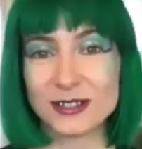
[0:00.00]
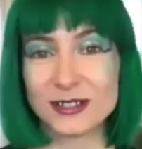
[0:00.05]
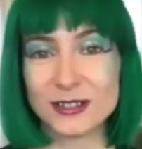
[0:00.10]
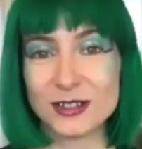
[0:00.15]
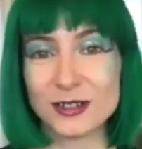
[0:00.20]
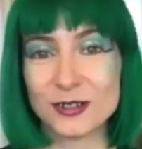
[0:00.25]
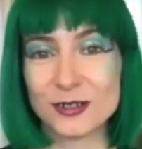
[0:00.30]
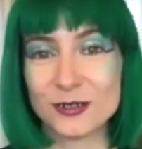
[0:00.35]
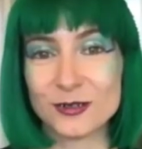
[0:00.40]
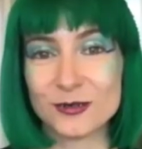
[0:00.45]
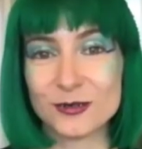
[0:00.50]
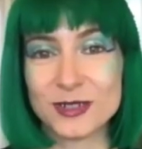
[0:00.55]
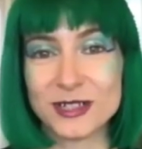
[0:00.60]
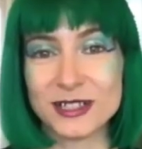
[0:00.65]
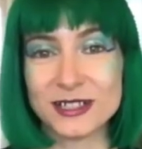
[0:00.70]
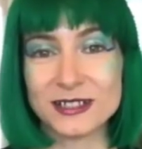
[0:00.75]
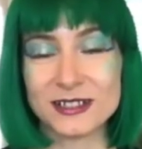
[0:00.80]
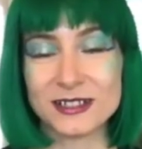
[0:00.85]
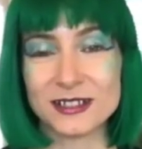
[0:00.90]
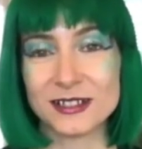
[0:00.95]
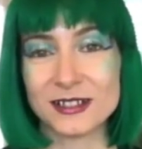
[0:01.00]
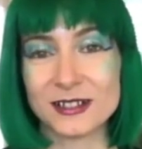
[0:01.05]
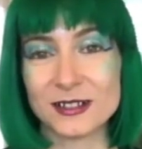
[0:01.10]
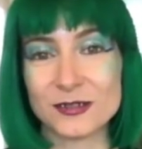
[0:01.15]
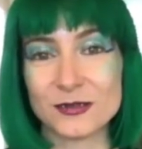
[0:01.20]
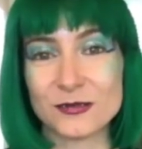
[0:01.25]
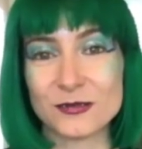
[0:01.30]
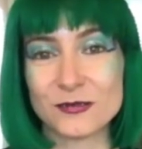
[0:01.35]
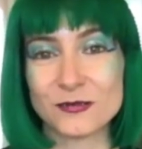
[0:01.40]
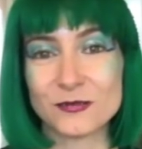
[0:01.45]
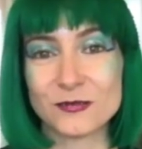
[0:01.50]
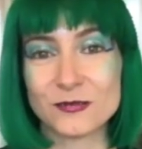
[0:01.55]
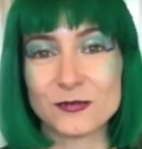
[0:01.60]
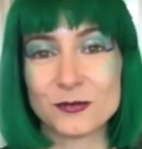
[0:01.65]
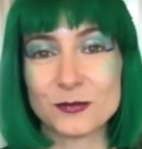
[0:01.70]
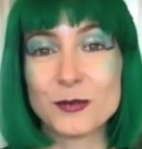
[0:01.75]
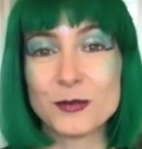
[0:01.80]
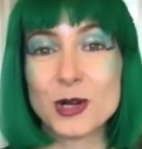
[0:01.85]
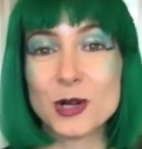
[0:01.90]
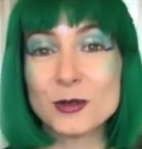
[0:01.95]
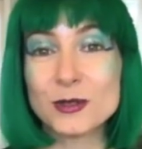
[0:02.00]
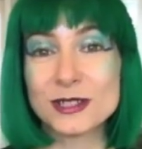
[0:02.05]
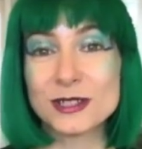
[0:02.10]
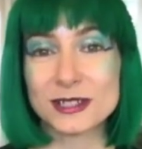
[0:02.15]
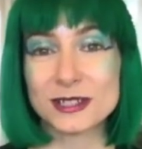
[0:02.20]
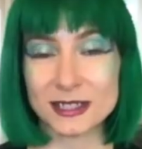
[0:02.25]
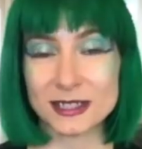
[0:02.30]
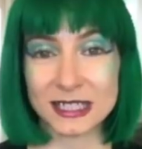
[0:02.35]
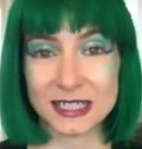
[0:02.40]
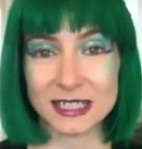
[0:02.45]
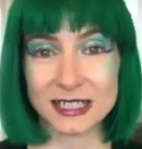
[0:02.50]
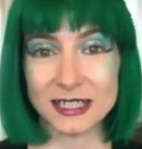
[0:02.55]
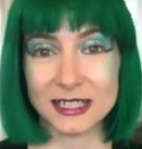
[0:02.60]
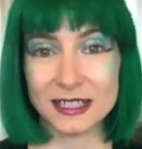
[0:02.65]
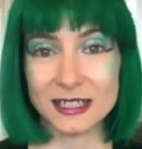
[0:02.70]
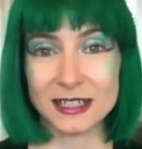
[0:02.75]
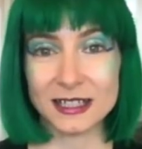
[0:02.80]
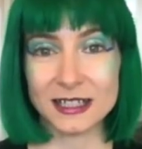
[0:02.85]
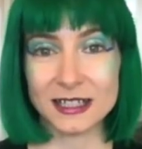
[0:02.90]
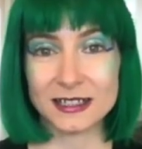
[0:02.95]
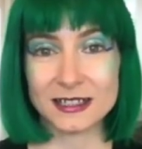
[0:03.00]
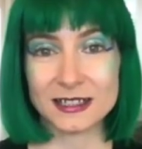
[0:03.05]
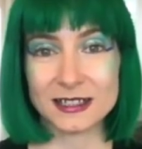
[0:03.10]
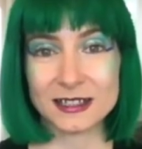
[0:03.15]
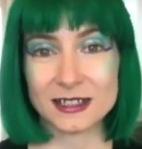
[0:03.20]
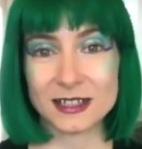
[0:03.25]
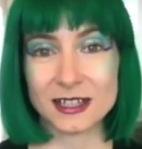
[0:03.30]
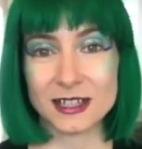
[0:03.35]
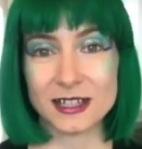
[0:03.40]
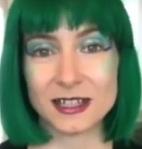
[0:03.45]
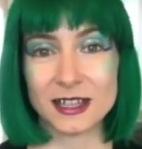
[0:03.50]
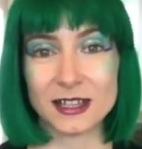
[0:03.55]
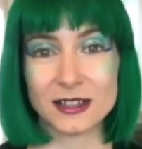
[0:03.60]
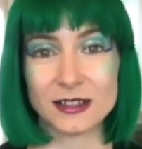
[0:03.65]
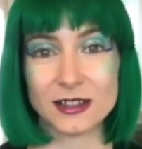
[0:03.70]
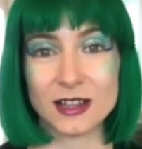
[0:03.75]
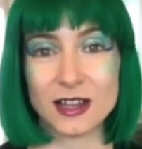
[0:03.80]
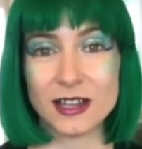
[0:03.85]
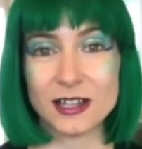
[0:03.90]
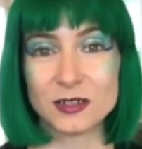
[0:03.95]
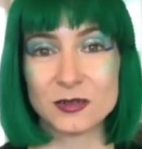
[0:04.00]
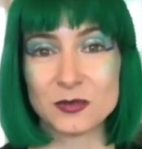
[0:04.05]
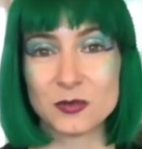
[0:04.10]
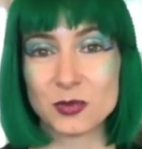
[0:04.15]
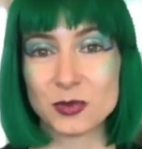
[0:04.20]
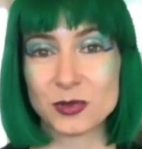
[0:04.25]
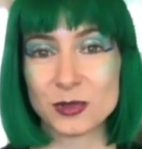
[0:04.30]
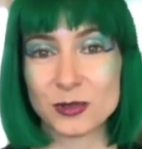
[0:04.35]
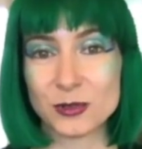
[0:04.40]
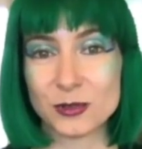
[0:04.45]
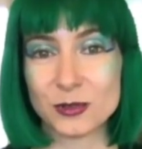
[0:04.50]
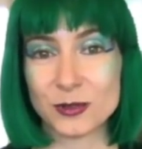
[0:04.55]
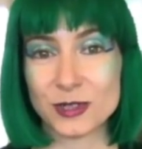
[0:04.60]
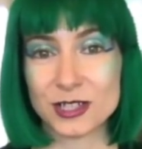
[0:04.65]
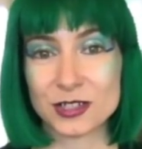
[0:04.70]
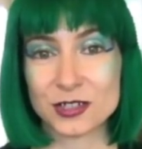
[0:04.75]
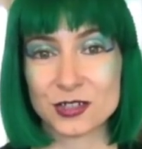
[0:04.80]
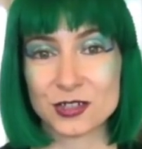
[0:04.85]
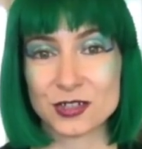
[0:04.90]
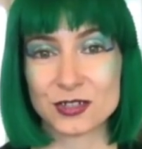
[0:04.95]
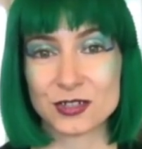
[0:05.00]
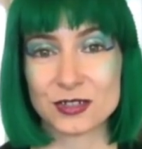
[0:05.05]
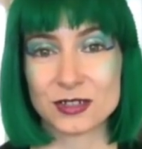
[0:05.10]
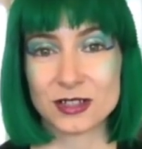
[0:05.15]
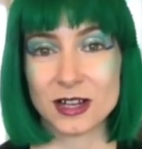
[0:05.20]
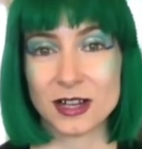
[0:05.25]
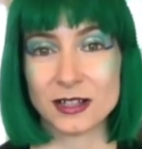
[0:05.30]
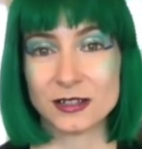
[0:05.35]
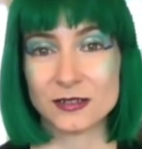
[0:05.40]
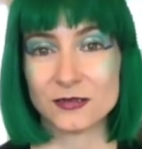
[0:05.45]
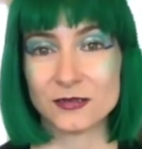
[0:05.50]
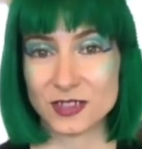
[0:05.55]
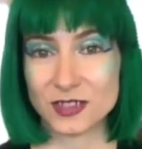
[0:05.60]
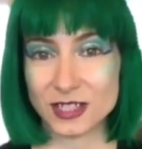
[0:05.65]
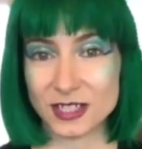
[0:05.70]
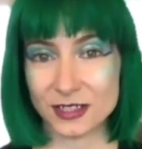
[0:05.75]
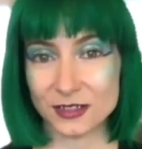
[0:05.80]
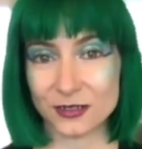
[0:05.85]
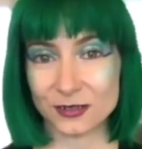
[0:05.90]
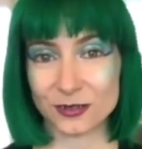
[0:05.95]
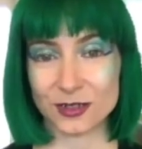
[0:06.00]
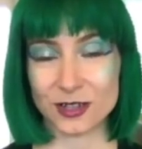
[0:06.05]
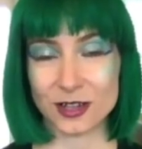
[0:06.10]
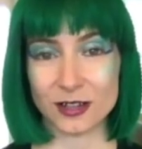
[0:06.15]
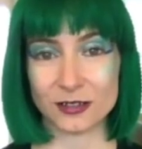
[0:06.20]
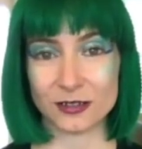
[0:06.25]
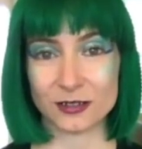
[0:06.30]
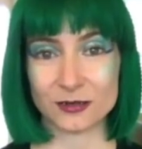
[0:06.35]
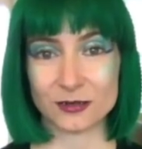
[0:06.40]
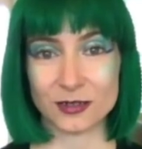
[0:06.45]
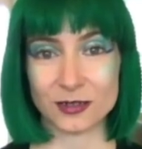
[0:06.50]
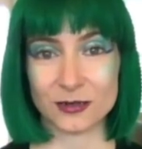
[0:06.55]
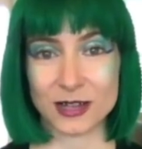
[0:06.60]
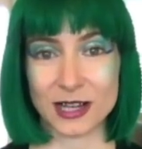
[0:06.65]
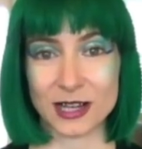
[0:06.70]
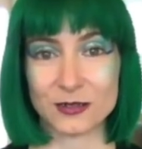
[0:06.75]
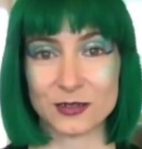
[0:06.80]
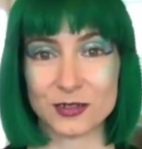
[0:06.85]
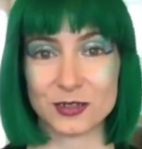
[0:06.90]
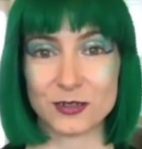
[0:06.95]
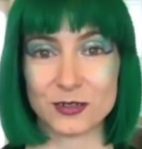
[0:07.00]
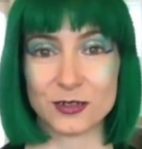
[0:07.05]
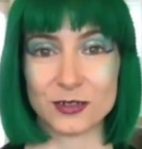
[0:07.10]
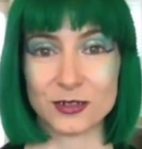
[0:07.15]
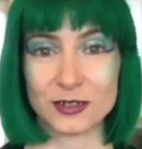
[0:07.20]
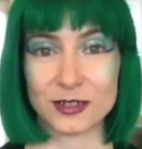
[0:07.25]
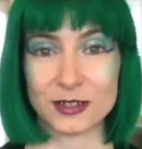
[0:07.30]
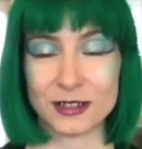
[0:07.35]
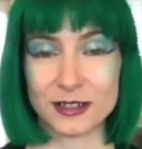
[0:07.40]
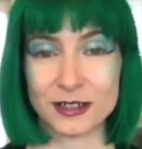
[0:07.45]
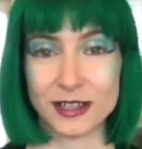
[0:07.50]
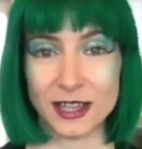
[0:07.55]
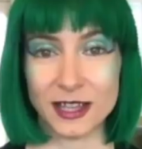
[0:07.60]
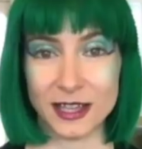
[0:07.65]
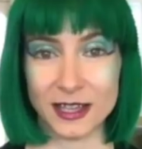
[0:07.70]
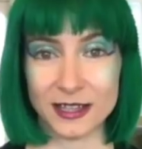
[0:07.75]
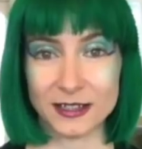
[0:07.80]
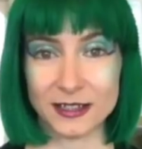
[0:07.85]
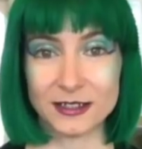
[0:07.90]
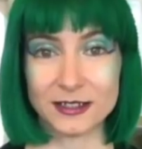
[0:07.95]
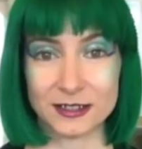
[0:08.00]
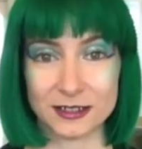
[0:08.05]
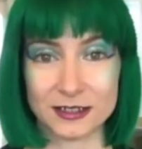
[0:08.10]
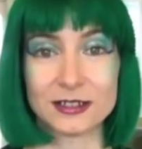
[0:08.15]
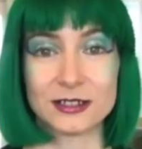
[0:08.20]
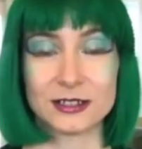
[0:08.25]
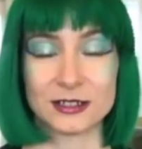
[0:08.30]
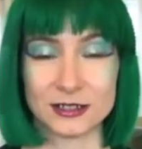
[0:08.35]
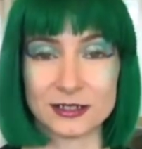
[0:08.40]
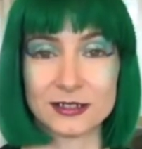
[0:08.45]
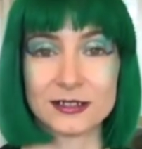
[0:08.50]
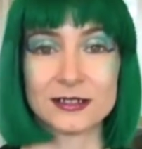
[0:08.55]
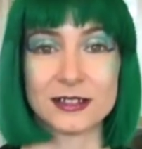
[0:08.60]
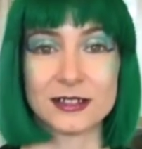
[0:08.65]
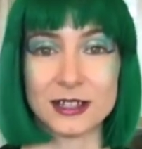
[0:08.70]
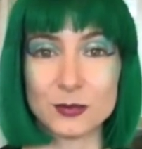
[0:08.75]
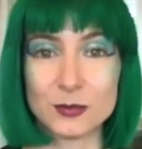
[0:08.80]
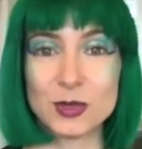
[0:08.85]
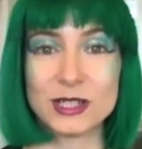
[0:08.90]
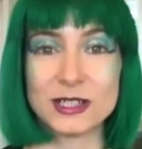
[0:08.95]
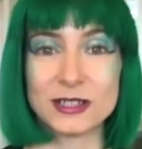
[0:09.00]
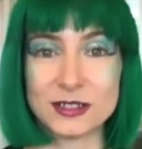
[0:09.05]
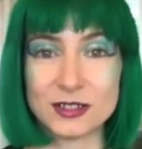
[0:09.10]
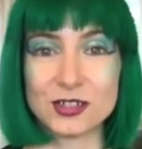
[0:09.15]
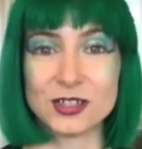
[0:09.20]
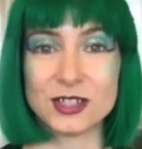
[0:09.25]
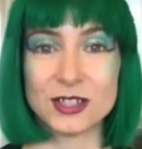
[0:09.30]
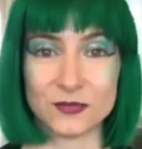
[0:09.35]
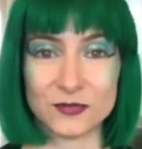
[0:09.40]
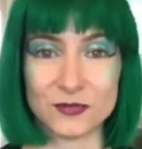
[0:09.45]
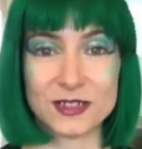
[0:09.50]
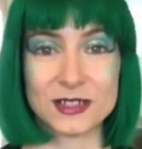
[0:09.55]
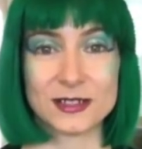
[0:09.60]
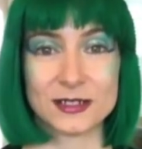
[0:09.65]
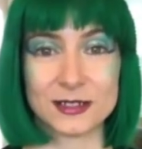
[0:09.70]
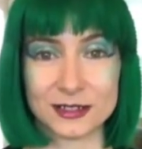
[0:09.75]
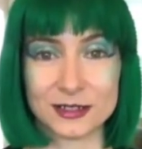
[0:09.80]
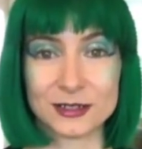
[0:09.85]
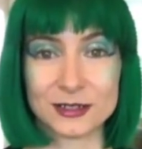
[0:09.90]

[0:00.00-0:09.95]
know, but mostly it is like a light bluish kind of teal color around your head, but it shifts.